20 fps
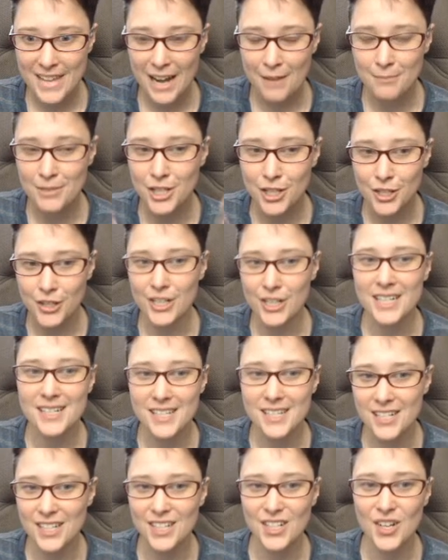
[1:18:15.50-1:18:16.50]
I'm
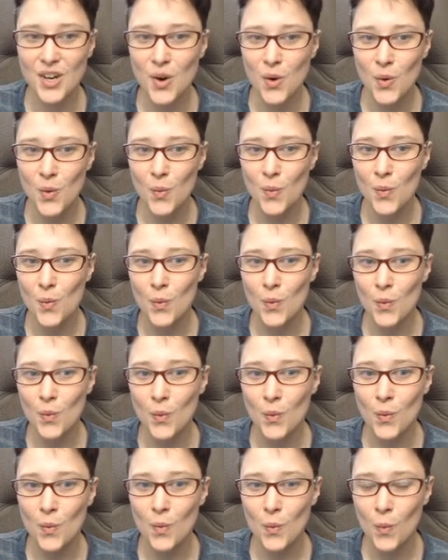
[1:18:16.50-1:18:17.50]
curious to know
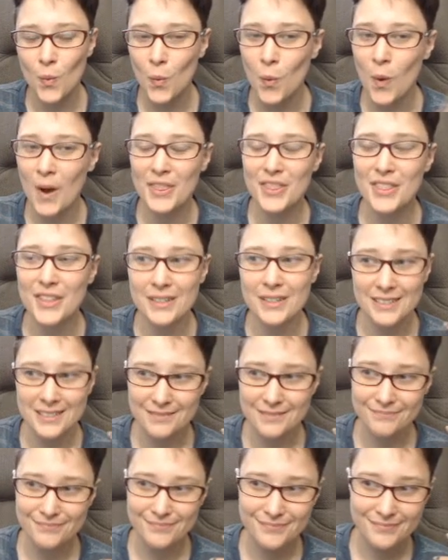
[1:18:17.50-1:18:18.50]
what
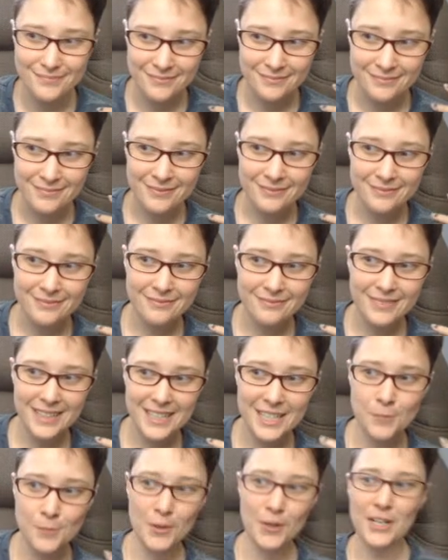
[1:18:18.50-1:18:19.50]
the
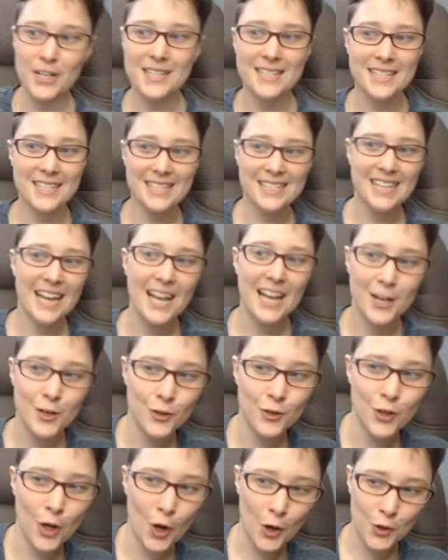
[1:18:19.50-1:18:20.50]
experience
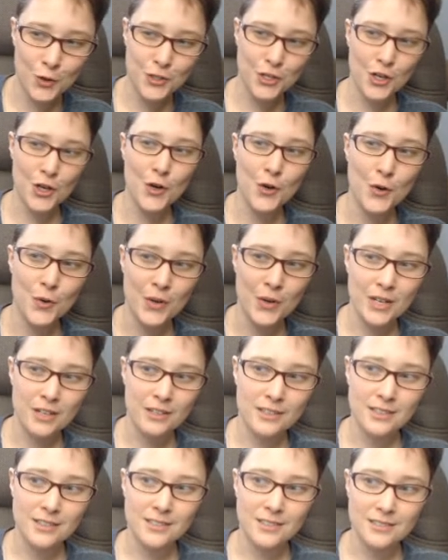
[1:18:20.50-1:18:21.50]
entailed also,
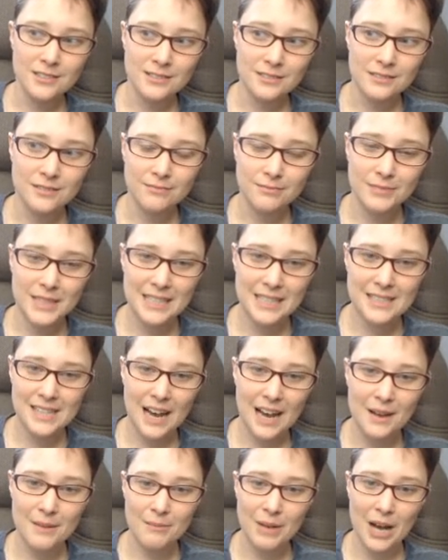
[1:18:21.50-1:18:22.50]
because
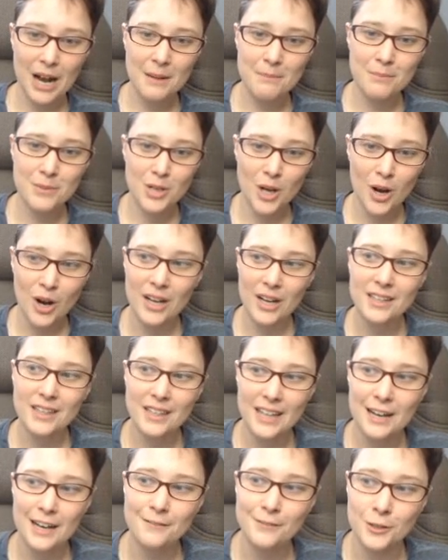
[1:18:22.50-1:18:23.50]
I'm not
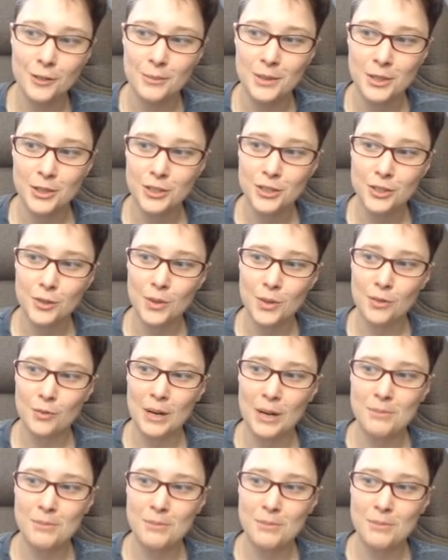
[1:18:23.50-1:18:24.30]
that familiar with